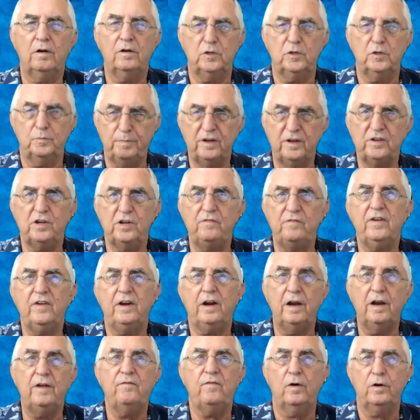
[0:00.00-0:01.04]

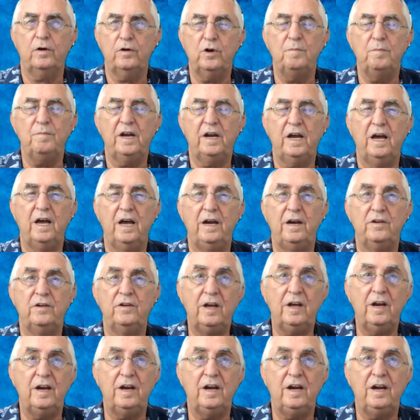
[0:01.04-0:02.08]
specifically for Dumaguete
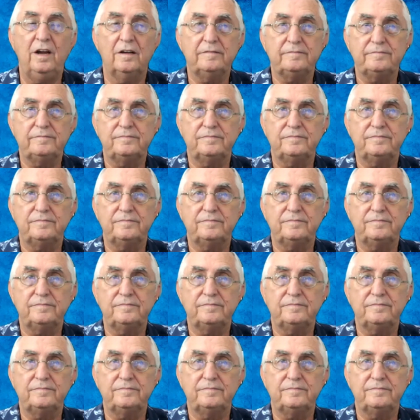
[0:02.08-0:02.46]
City,